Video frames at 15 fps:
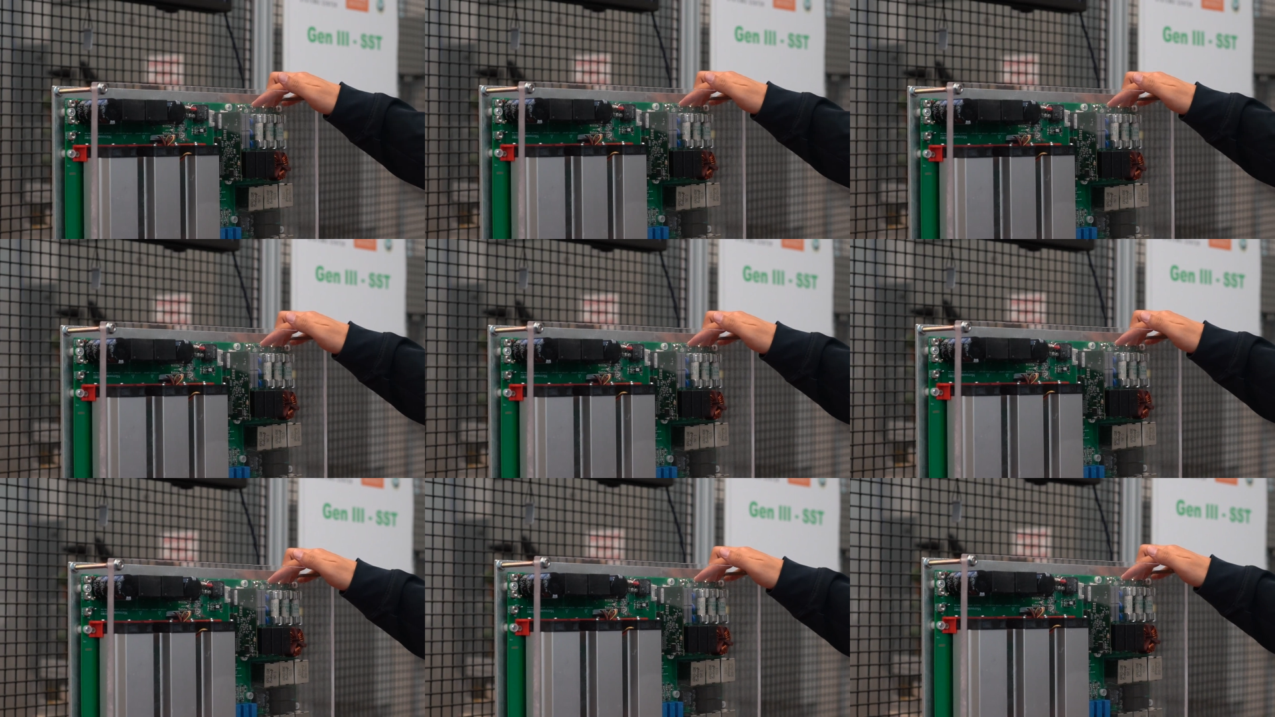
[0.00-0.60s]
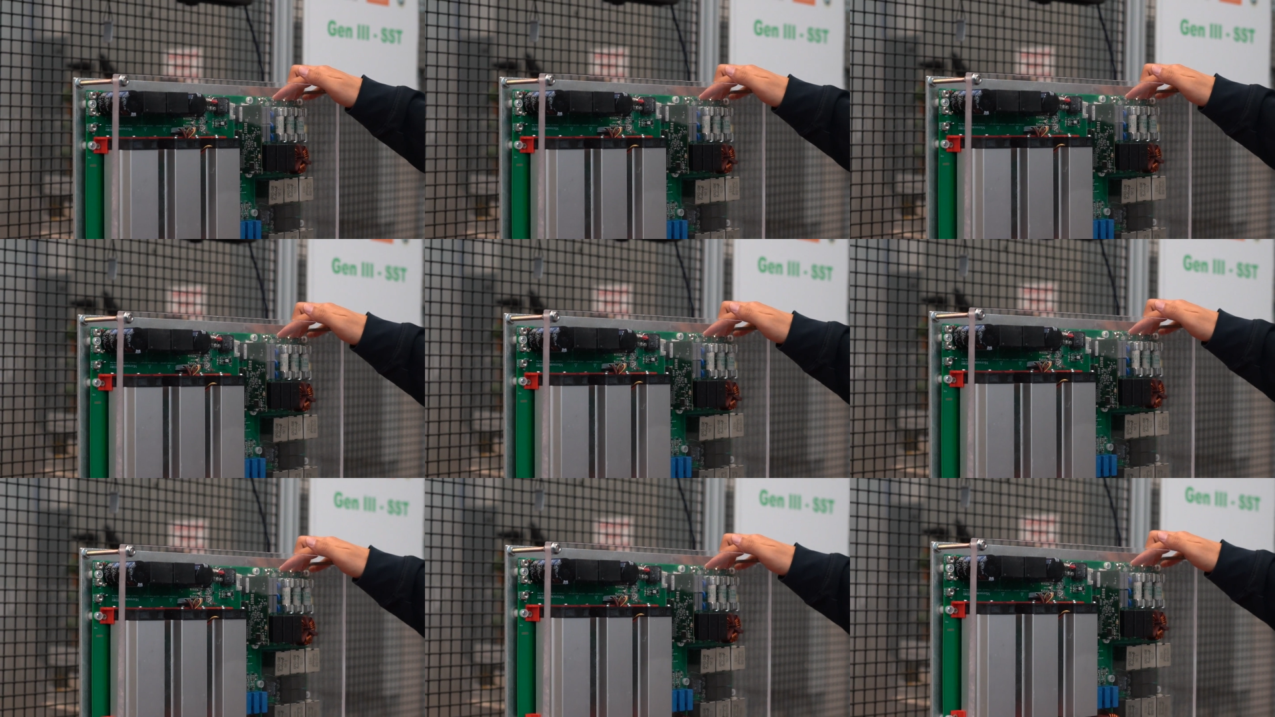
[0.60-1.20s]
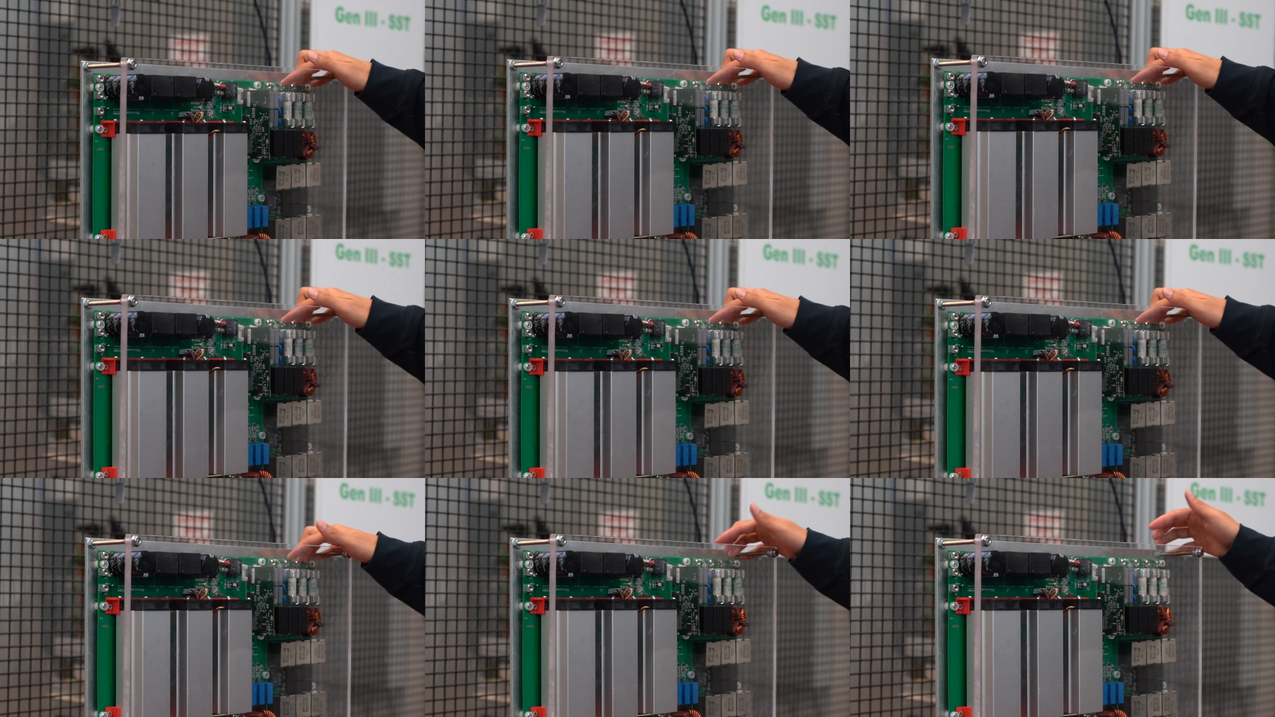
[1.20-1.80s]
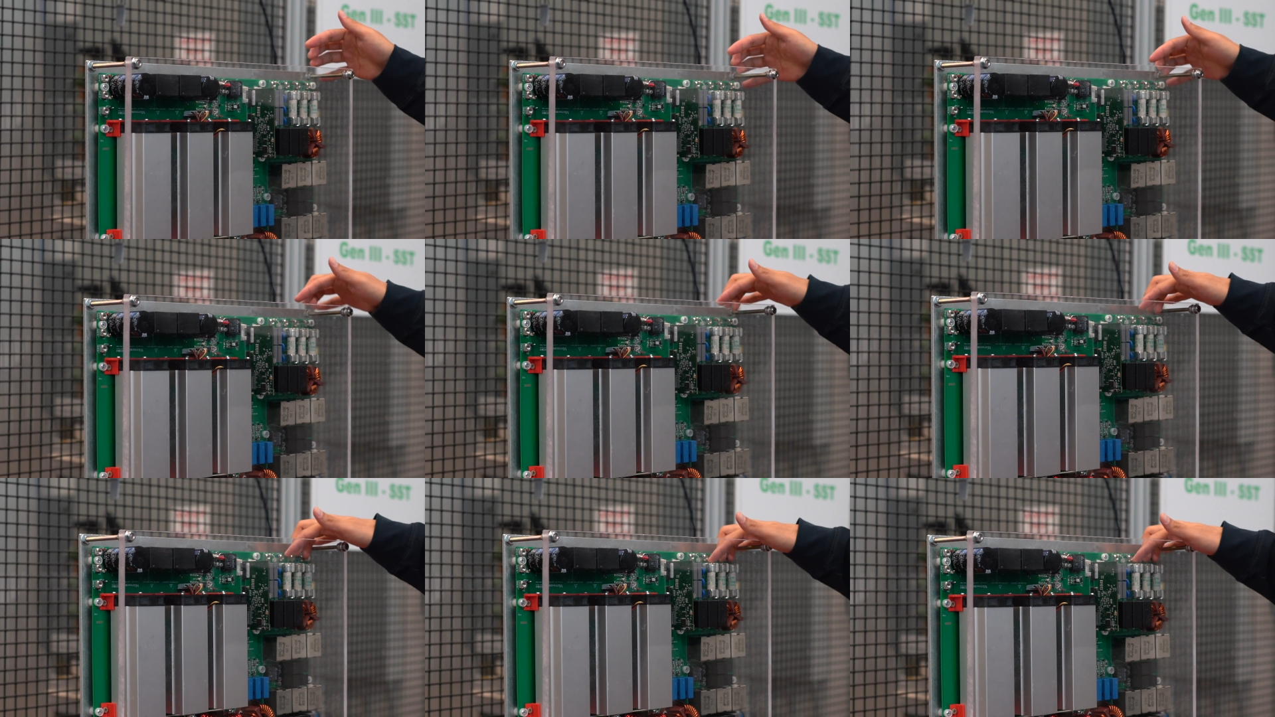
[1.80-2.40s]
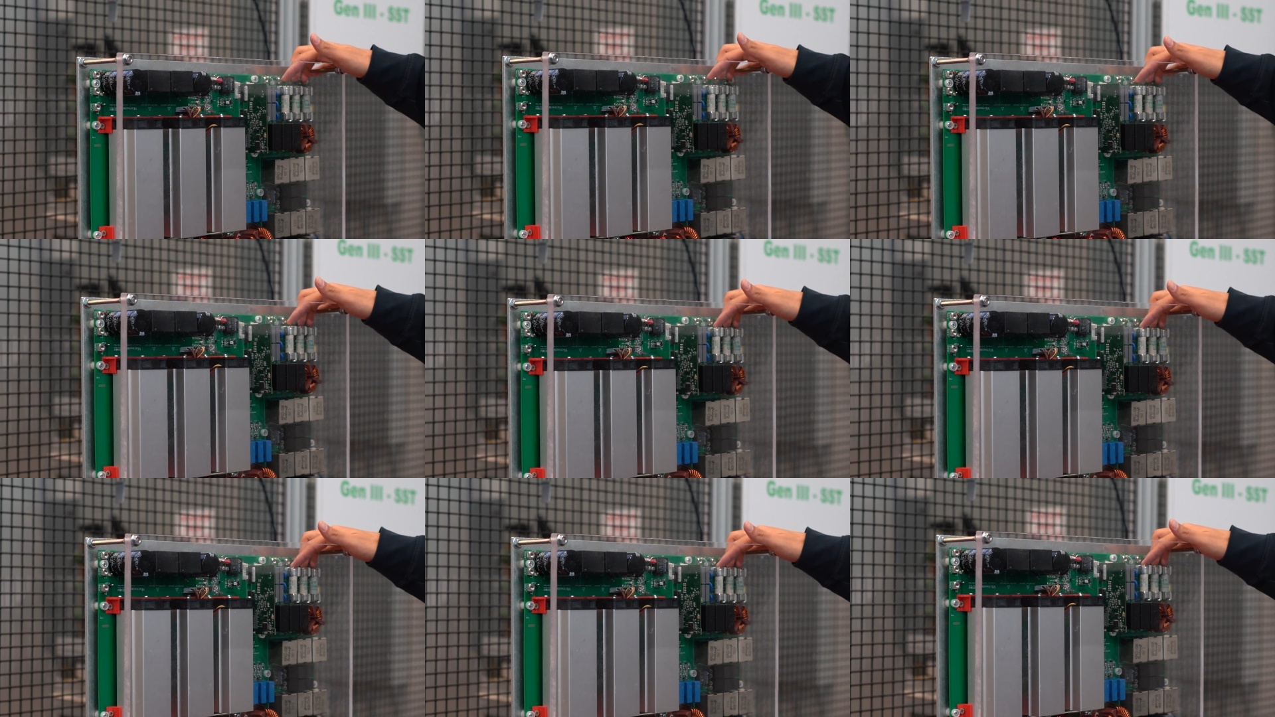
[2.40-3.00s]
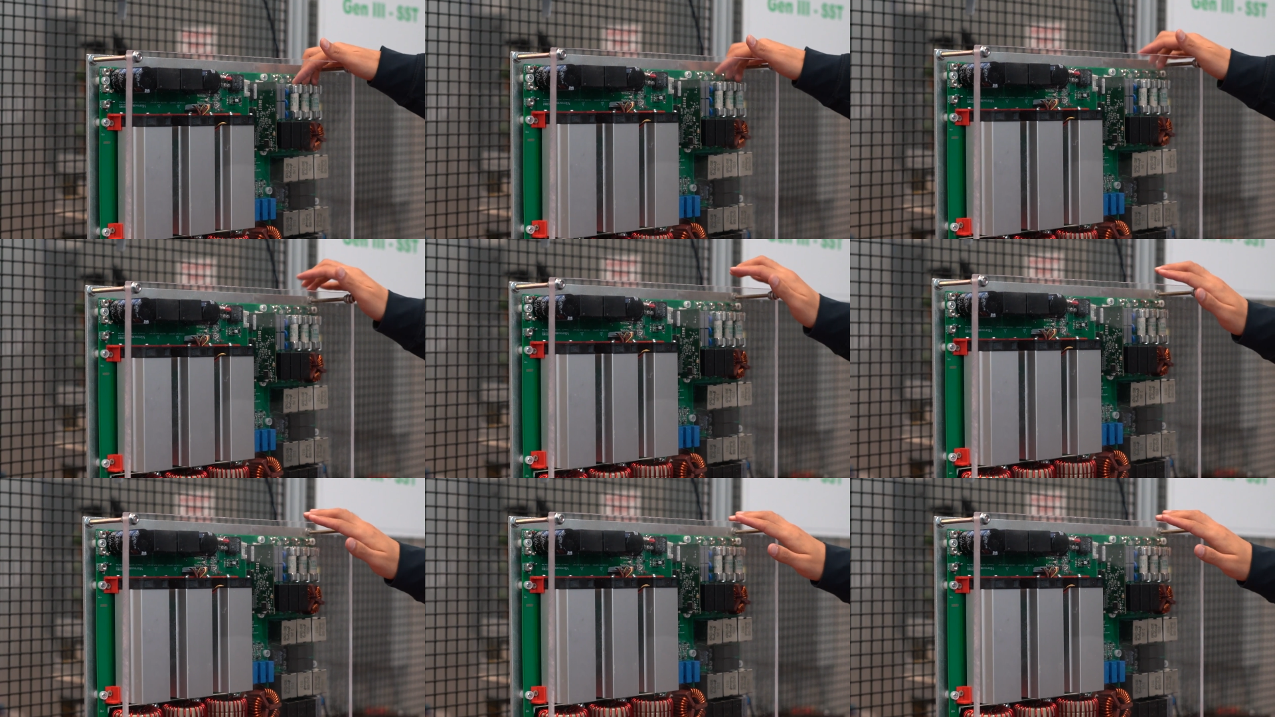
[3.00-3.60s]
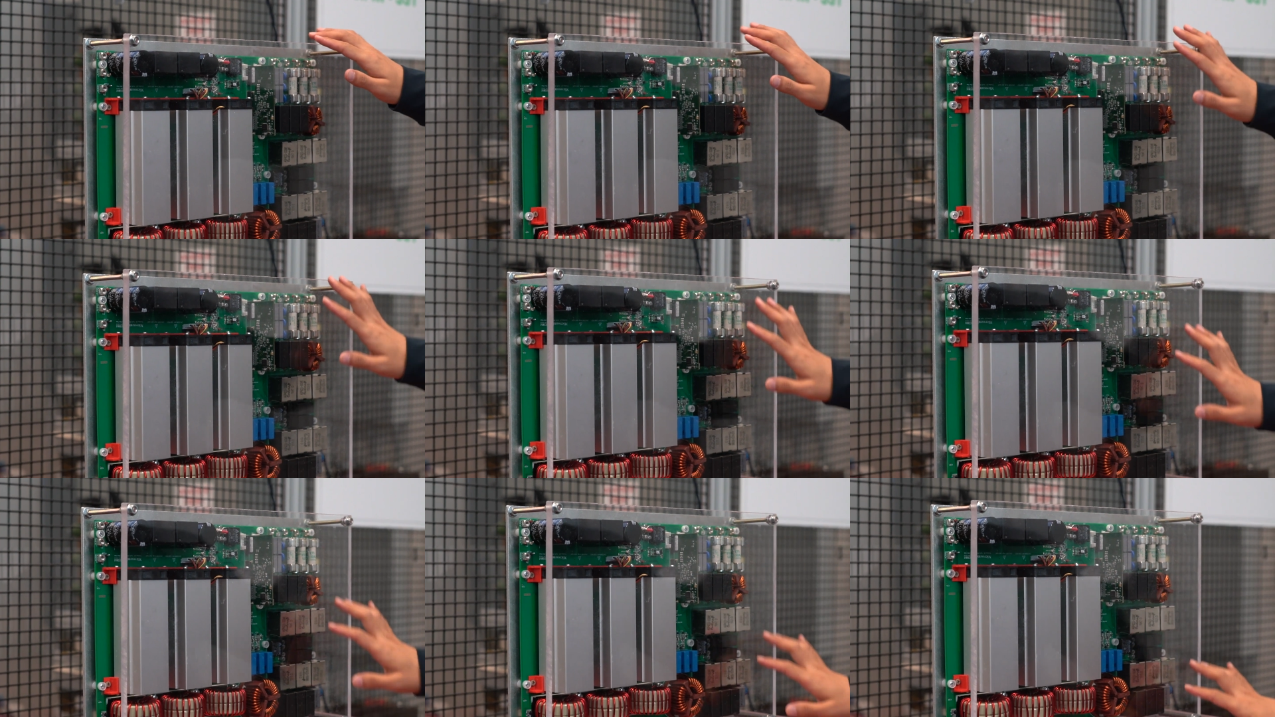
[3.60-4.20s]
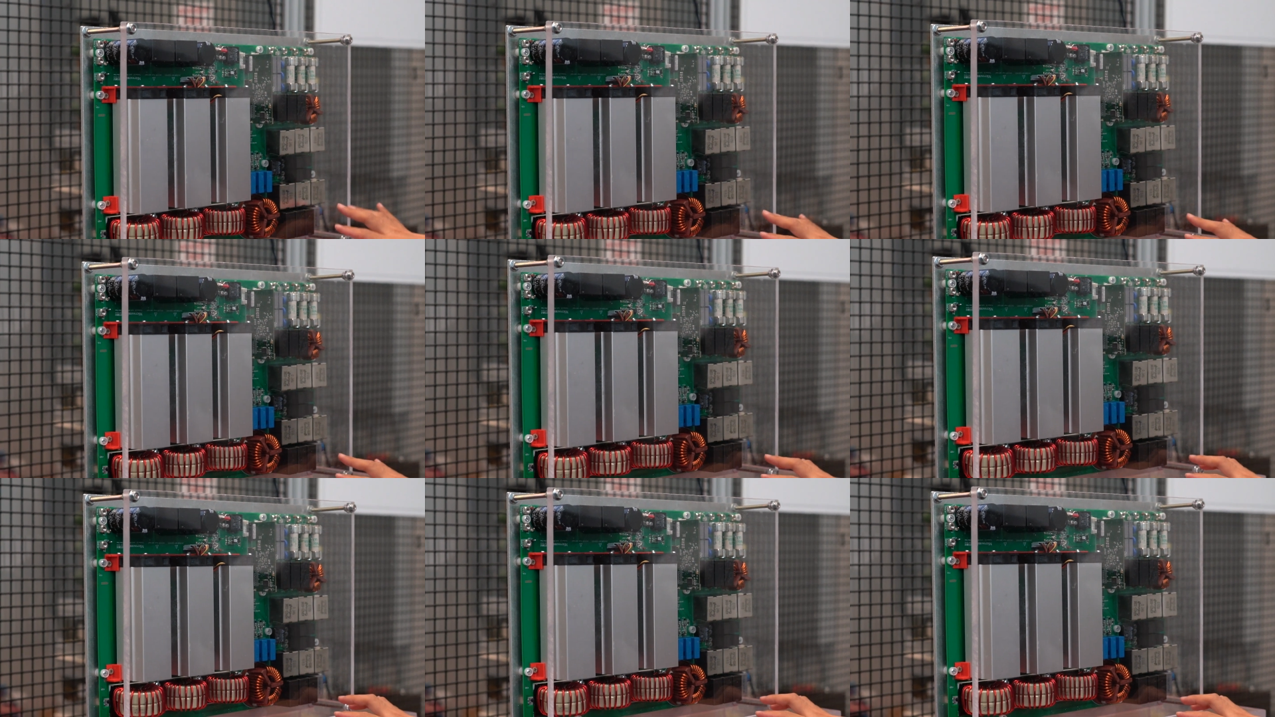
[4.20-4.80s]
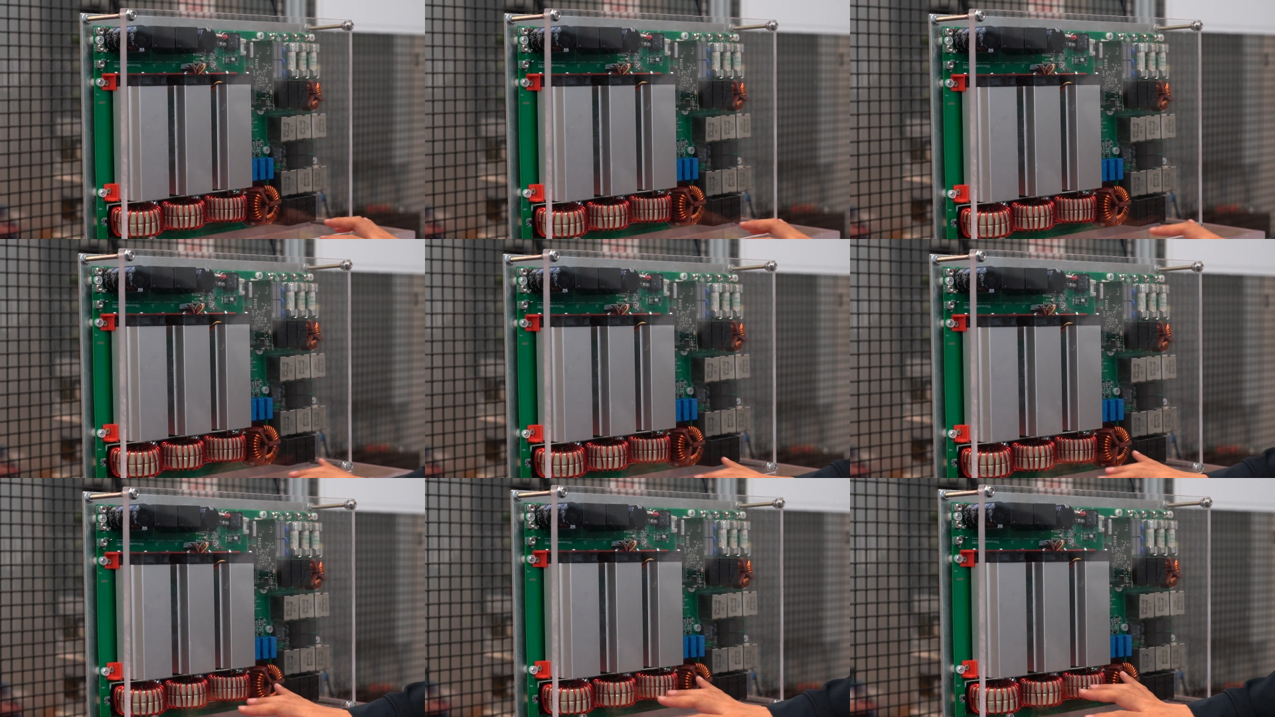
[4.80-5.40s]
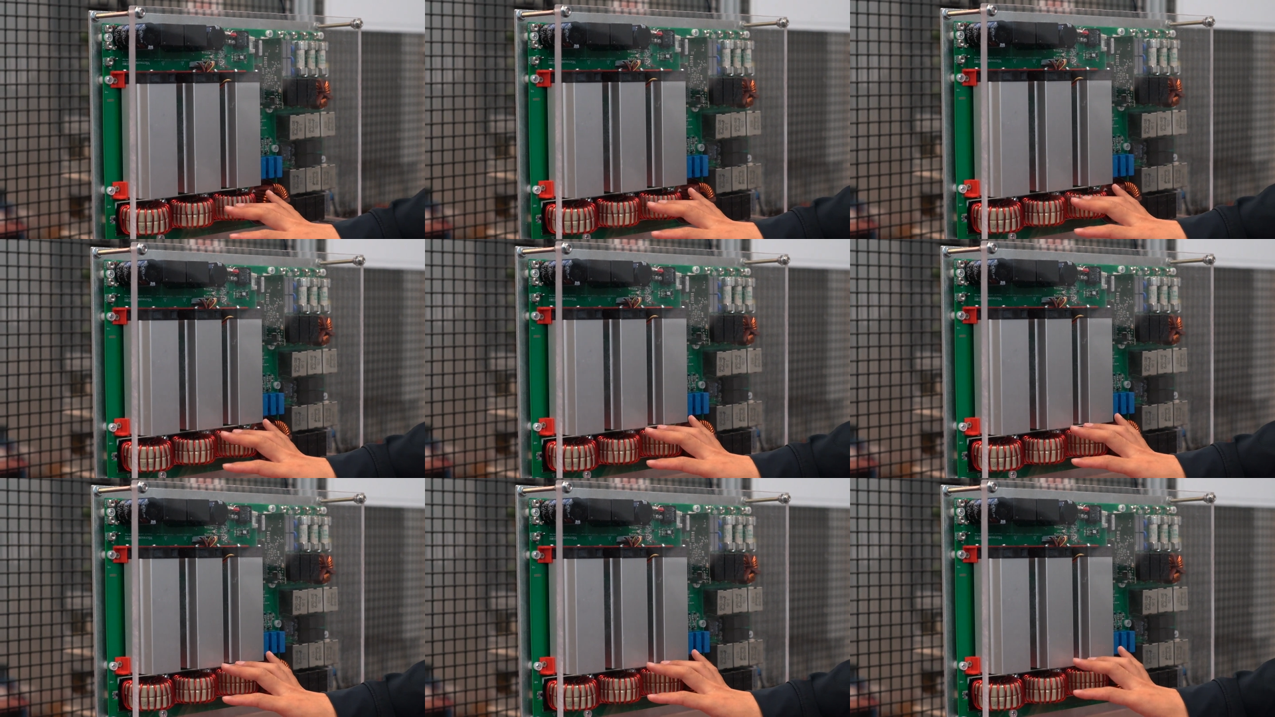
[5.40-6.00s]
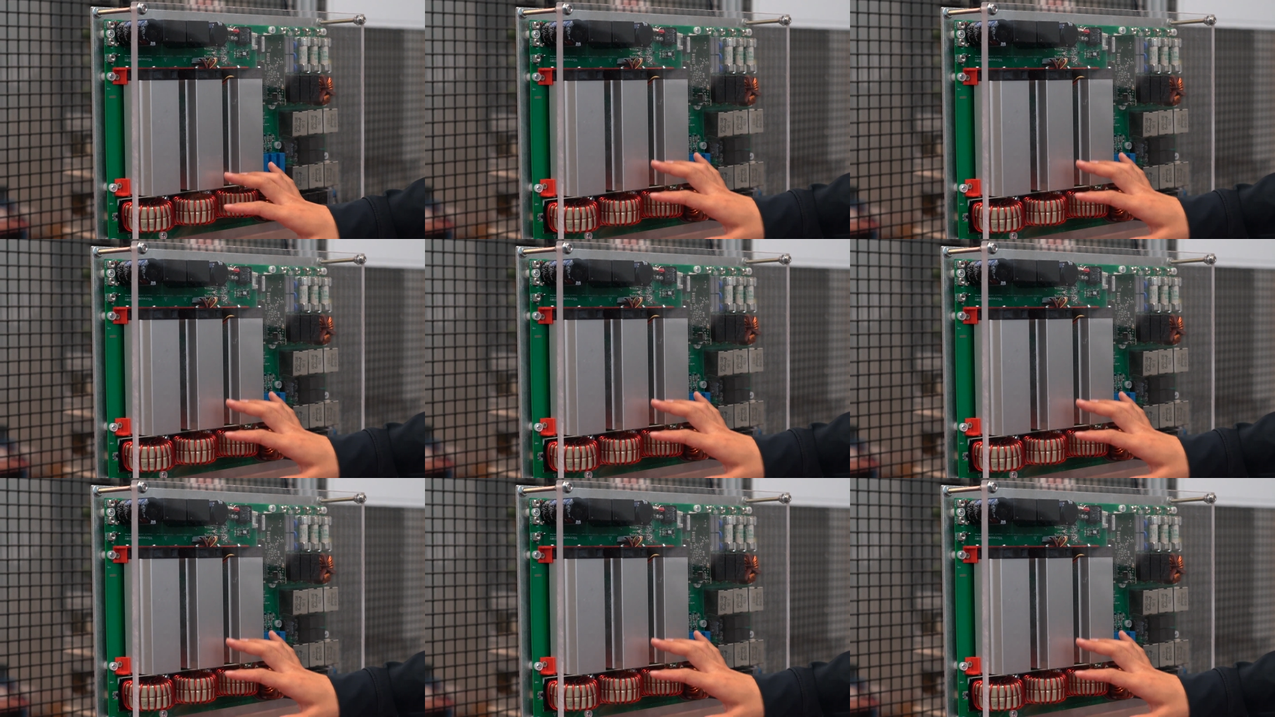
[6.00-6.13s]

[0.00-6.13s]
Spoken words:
No face is visible, so there are no lips to read.